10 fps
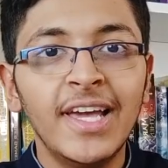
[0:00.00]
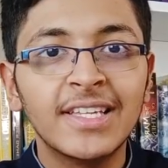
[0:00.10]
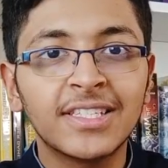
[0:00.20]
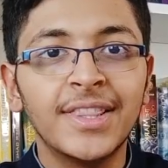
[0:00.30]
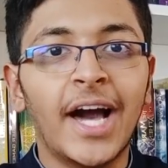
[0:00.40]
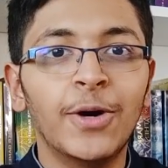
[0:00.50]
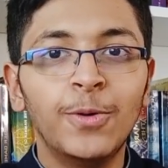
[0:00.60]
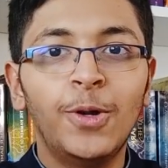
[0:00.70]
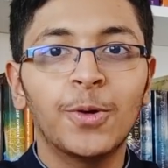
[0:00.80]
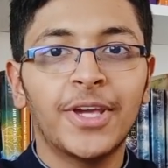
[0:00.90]
is now
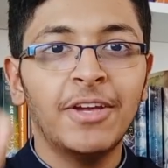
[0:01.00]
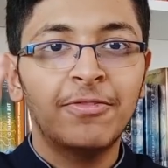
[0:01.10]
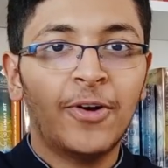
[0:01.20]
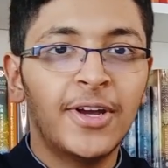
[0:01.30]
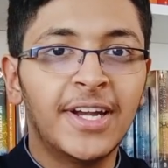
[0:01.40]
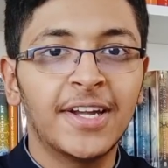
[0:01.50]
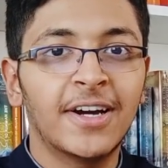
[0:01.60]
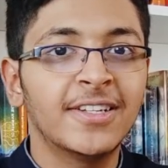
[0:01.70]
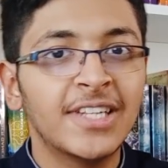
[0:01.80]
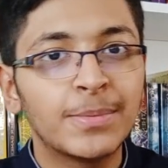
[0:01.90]
looking for
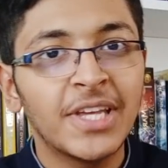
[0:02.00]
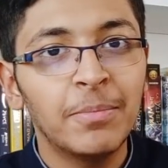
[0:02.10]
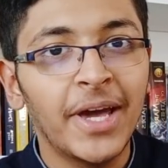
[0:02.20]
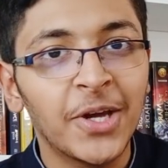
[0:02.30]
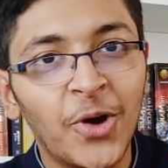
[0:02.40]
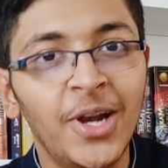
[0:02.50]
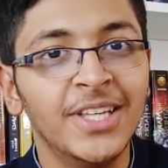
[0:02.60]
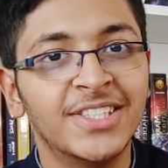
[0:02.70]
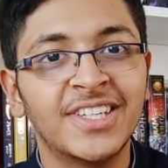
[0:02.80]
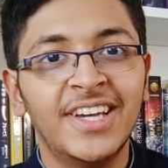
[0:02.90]
internships in my
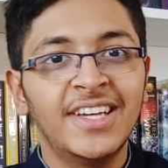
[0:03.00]
college.